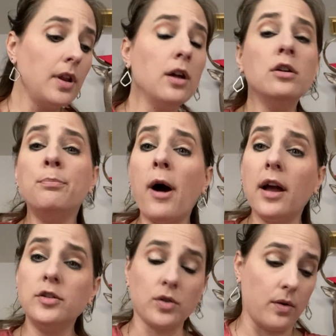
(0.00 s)

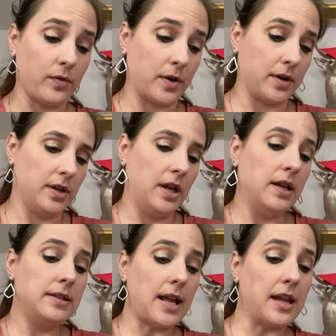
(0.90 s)
"Goodbye, Drover.
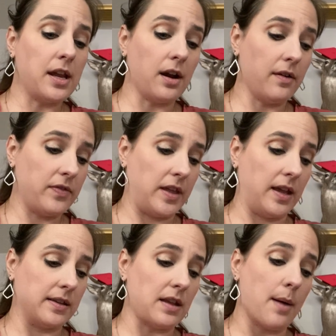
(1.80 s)
Take care of
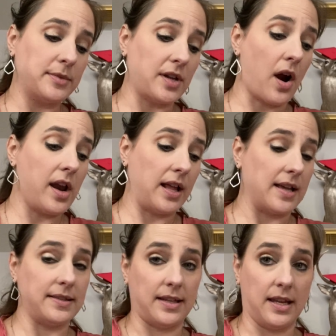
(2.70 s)
things. I'm sorry it
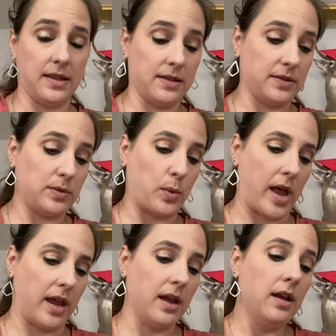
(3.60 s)
has to end this
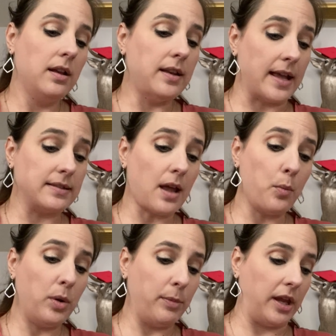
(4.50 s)
way. Next time
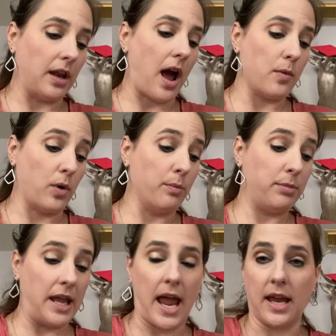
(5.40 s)
we meet, I won't
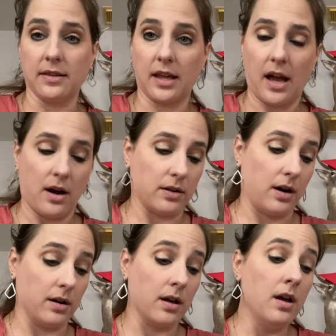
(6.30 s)
be Hank the cow
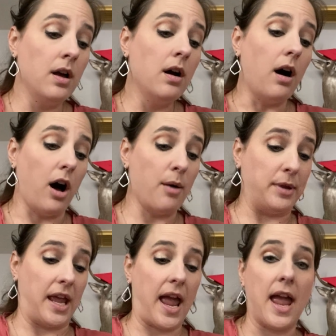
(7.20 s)
dog. I'll
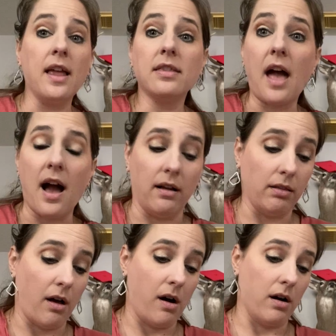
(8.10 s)
be Hank the
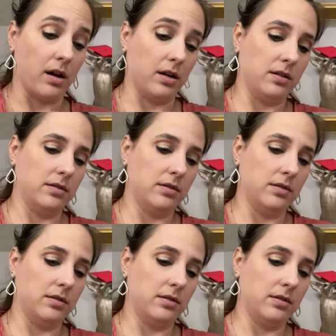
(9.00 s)
outlaw.